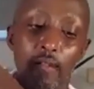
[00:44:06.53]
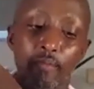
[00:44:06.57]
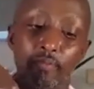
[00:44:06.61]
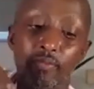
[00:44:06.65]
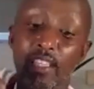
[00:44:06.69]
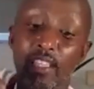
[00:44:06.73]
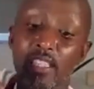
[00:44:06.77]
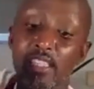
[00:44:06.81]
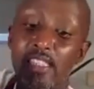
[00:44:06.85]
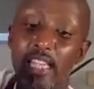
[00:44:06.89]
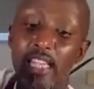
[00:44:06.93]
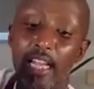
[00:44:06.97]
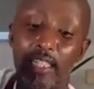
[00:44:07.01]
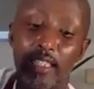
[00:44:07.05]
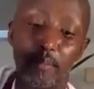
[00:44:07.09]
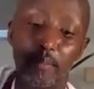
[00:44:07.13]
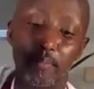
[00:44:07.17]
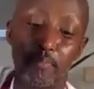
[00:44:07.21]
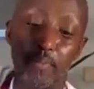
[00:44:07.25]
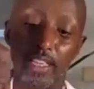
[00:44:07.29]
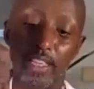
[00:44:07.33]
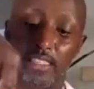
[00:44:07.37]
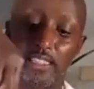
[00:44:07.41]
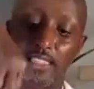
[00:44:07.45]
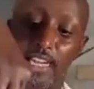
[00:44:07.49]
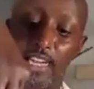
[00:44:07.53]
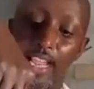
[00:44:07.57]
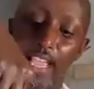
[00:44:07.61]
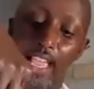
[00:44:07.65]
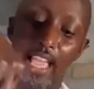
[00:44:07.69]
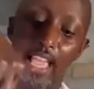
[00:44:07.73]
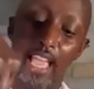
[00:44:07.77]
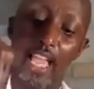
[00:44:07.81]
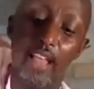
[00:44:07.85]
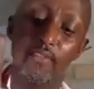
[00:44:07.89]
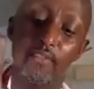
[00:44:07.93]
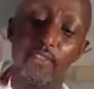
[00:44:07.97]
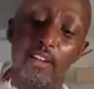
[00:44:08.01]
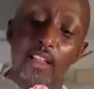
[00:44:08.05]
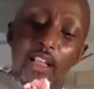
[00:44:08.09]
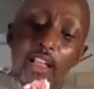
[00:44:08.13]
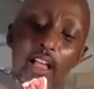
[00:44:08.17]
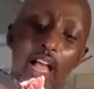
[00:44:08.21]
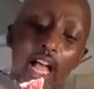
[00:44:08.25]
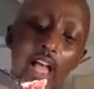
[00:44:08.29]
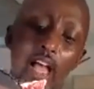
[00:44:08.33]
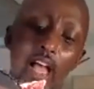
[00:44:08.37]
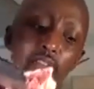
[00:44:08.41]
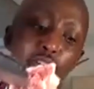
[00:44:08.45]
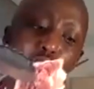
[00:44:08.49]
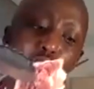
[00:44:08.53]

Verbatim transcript: These are the breasts that I have. I have